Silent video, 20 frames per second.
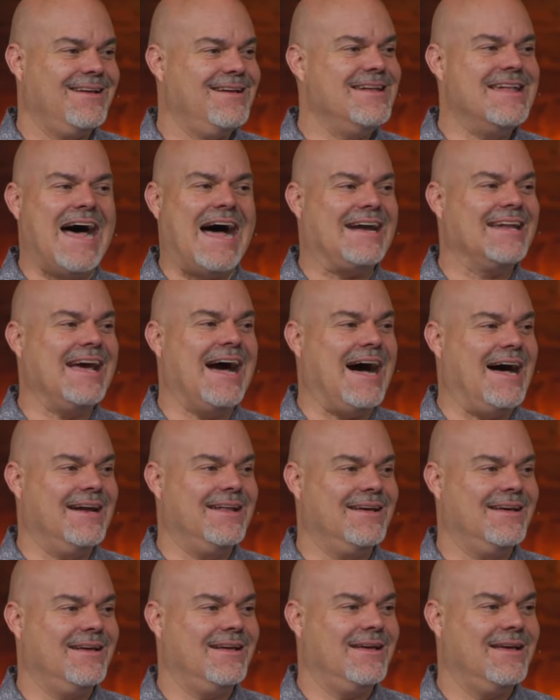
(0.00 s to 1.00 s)
Not
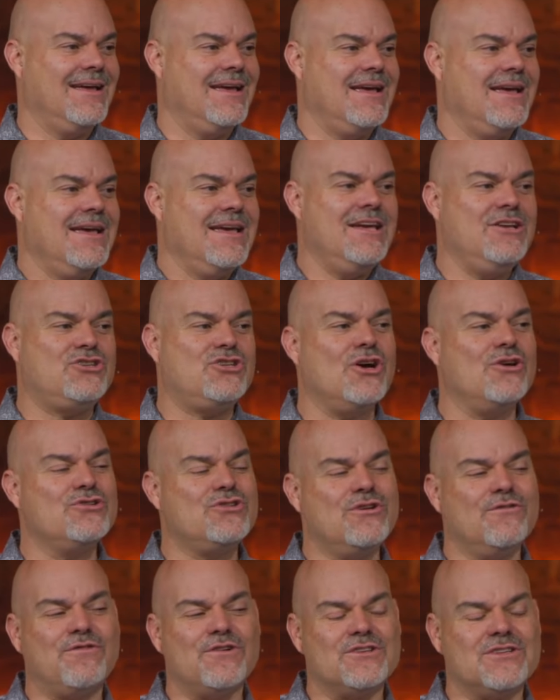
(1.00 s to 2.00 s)
God. He
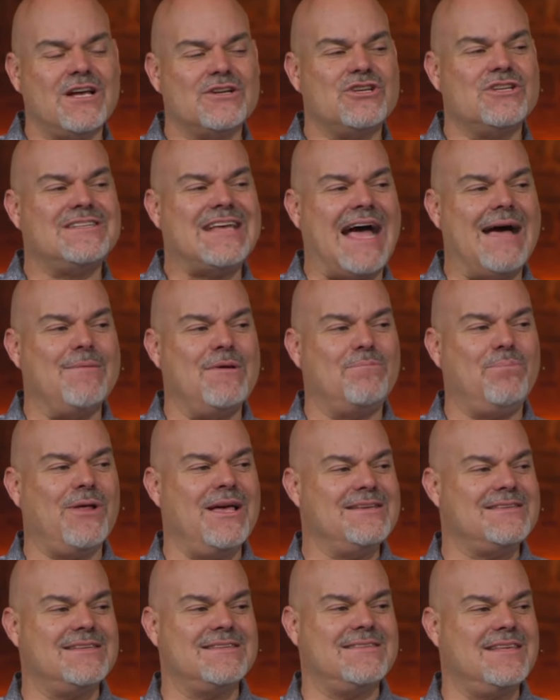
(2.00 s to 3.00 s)
chose you for such a time and
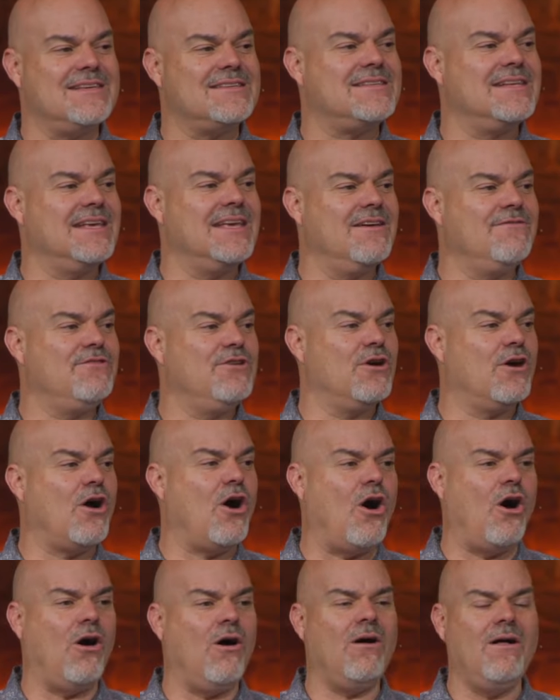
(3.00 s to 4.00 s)
place as this to give your
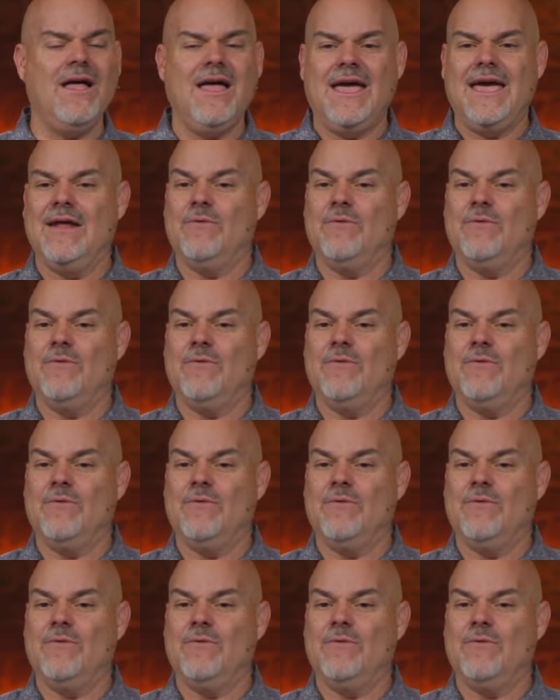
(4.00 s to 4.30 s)
all.